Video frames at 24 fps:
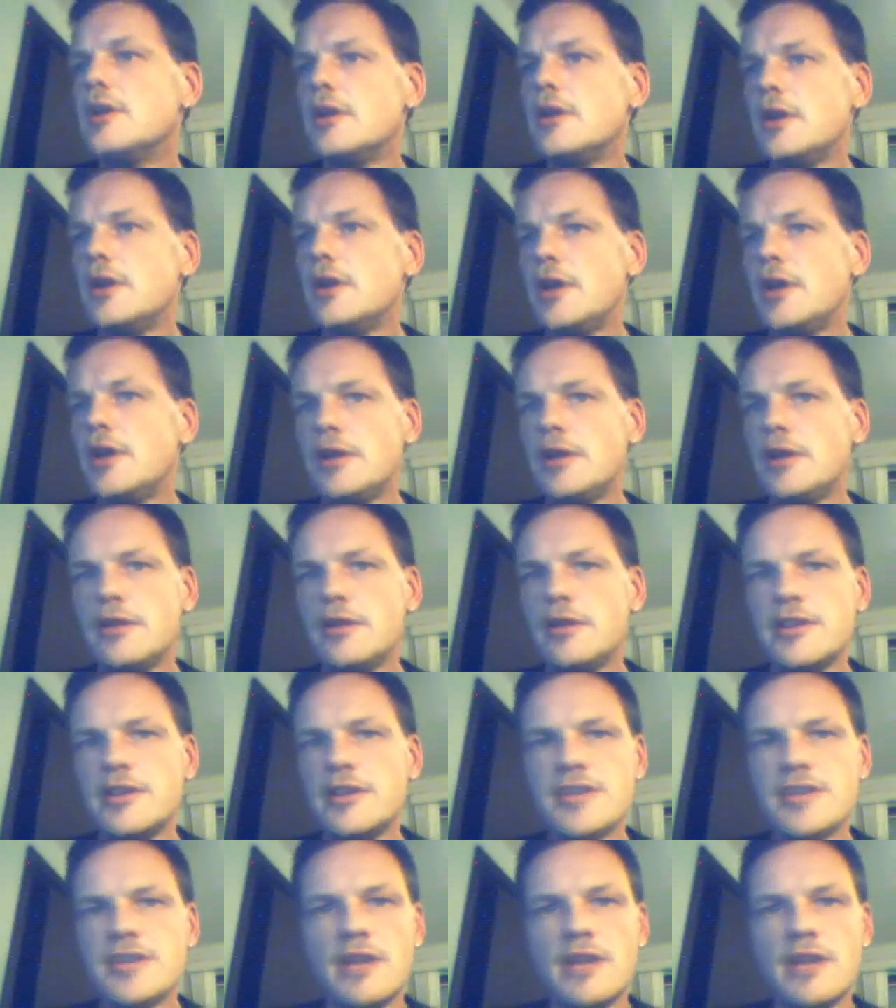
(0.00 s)
And
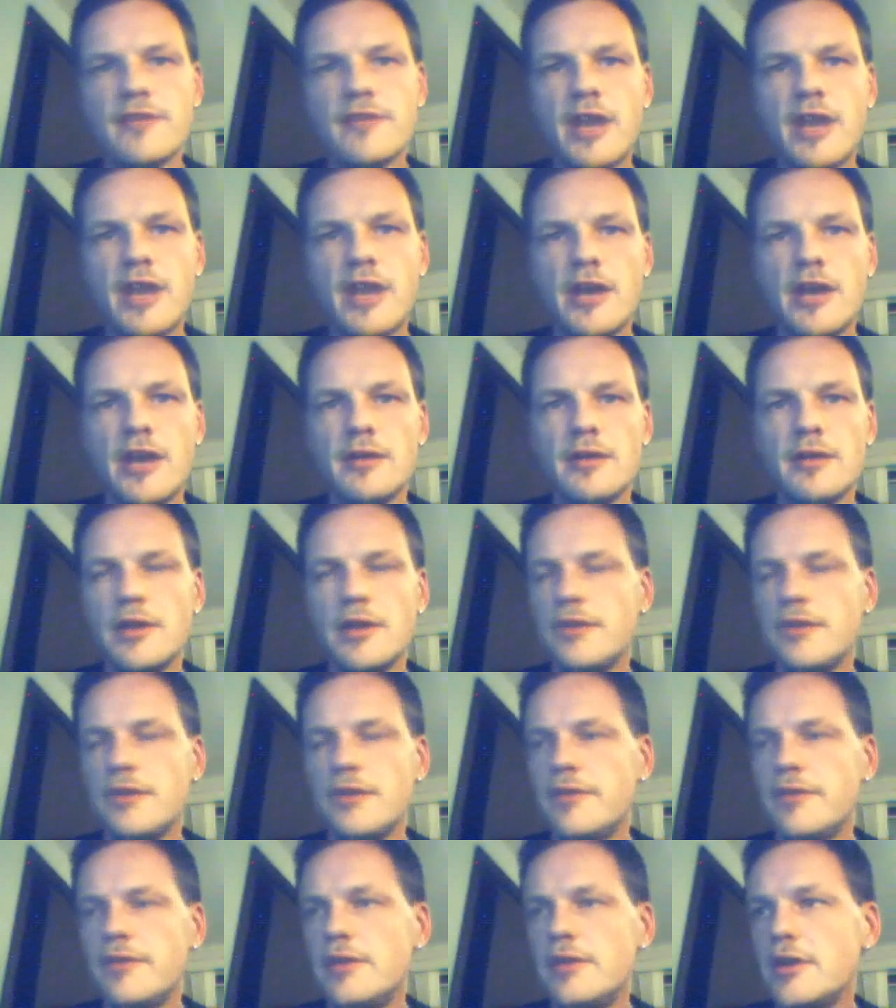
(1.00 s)
this healthcare
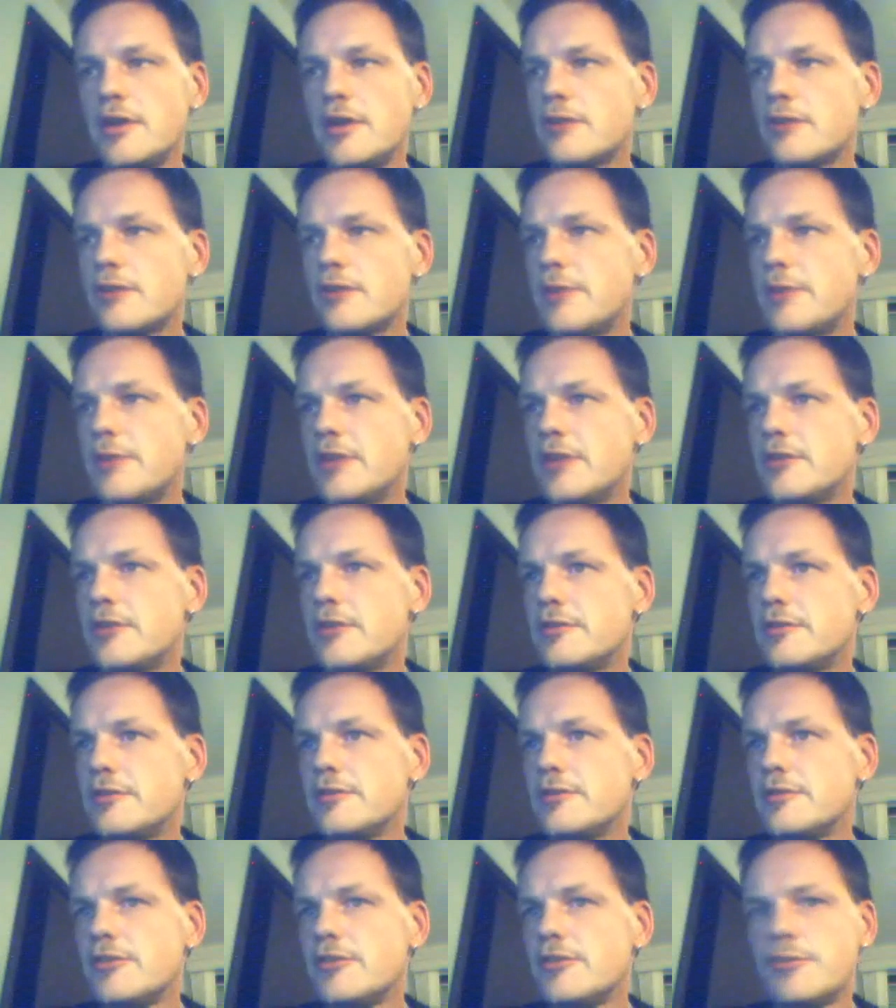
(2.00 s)
is very
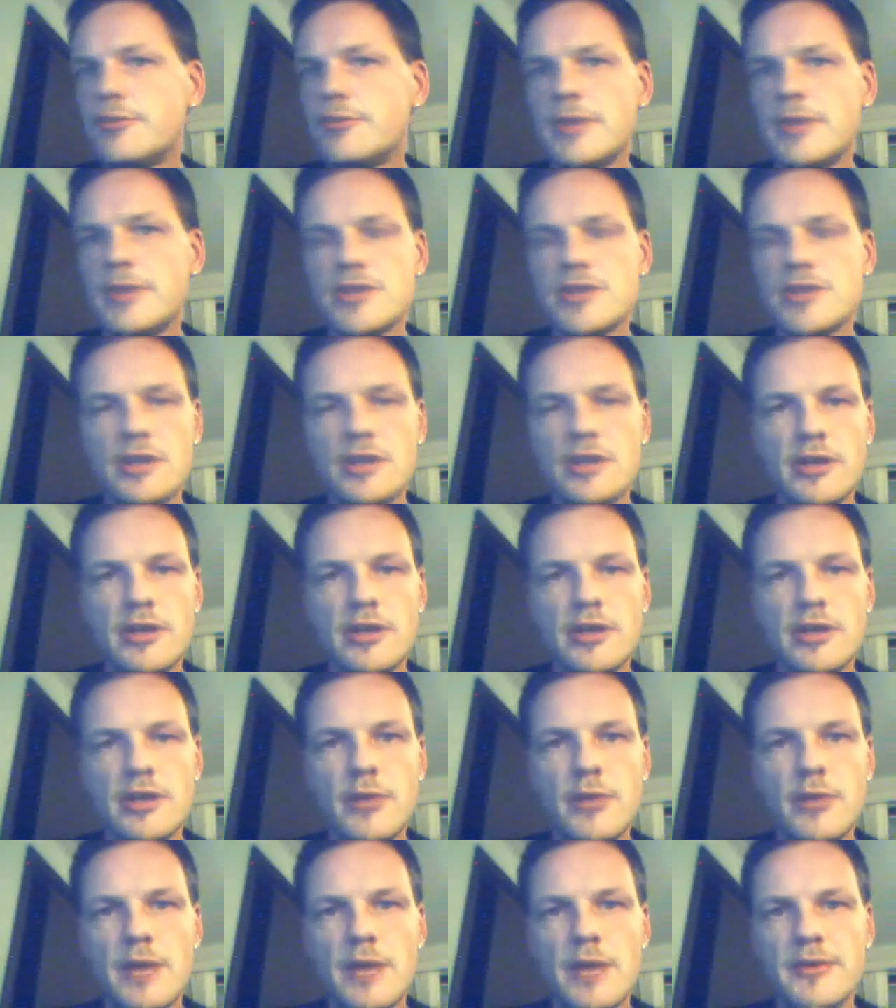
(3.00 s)
expensive, especially
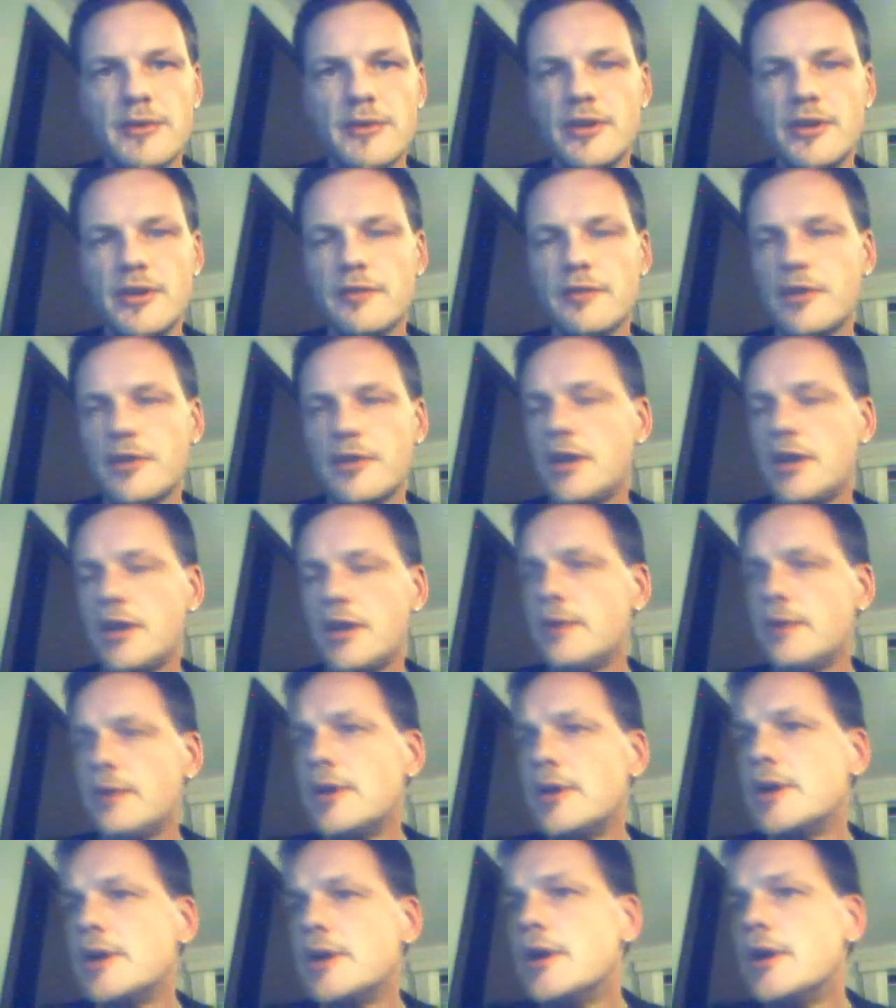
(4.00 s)
Obama's healthcare.
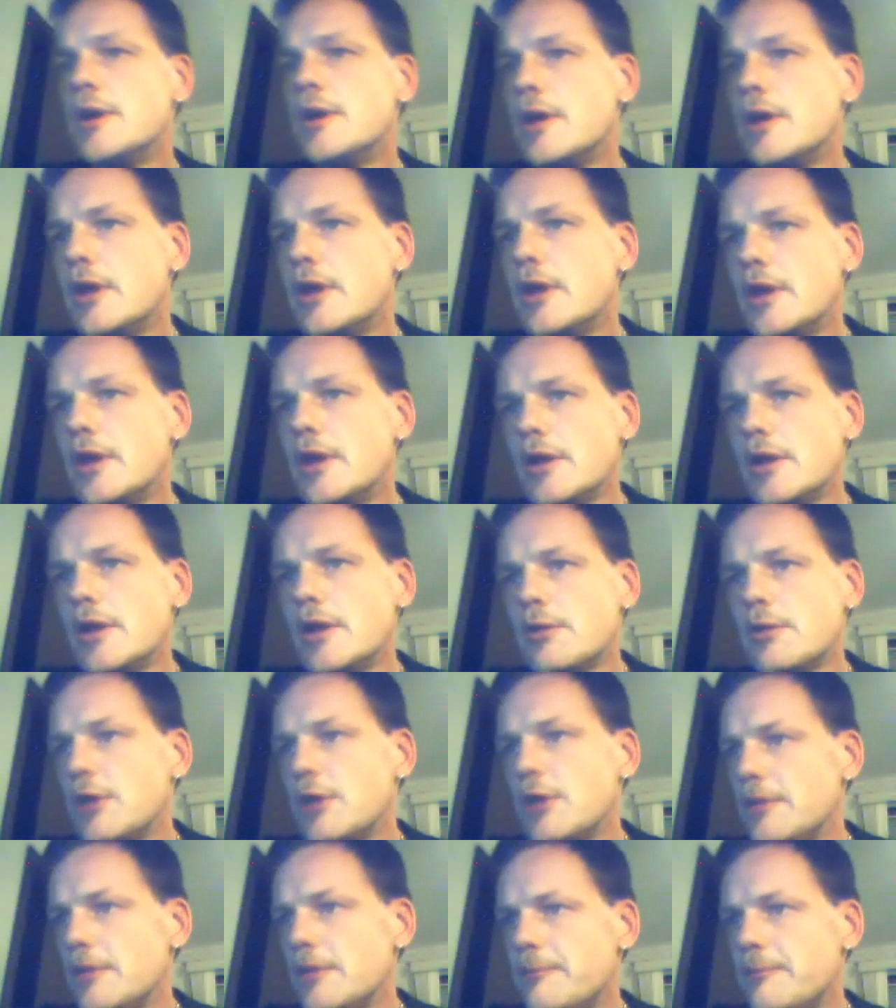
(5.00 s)

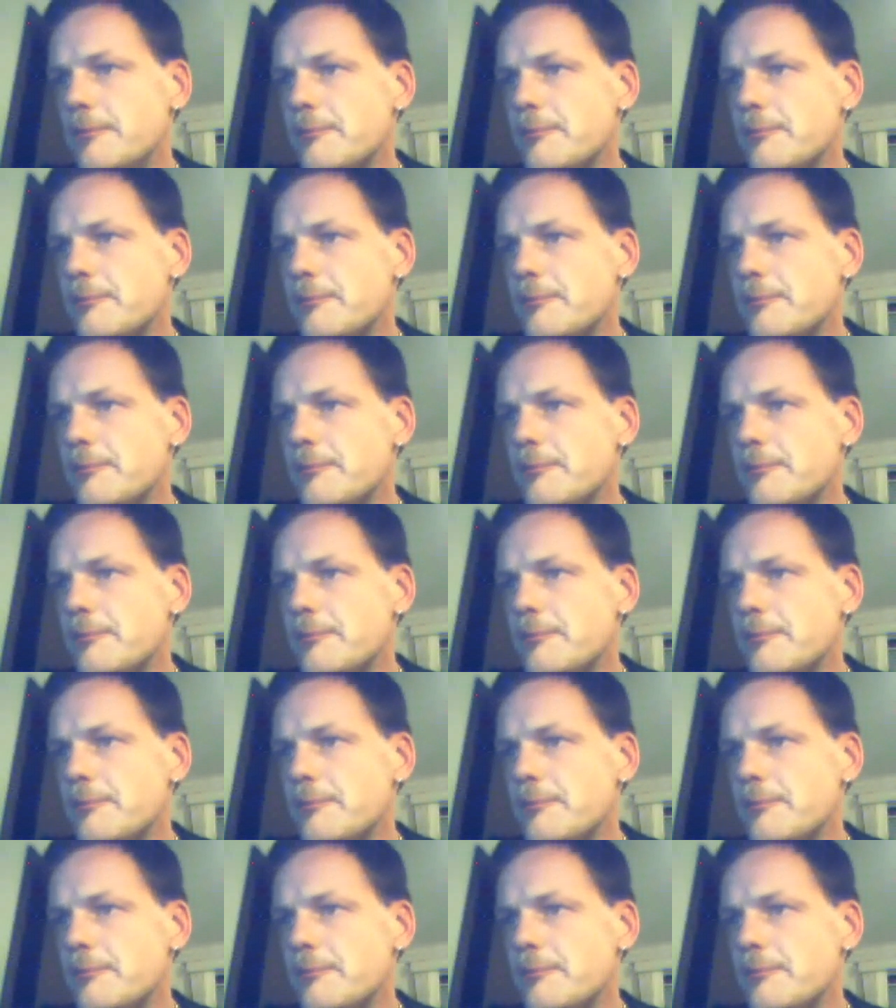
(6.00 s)
Well,